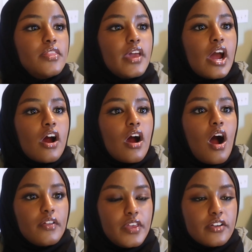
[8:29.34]

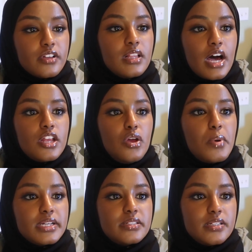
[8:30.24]
there's a lot of
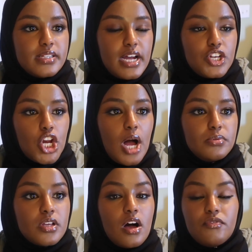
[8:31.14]
UX design
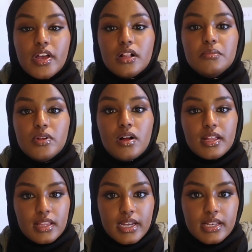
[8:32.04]
jobs available
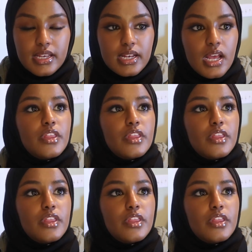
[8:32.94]
on LinkedIn,